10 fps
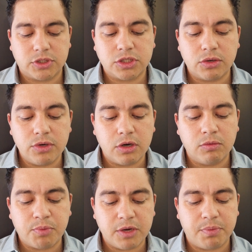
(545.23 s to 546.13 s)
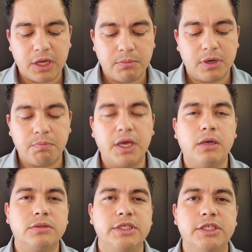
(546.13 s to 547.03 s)
So no prepayment
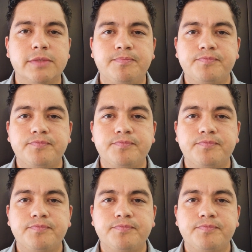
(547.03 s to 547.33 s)
penalties.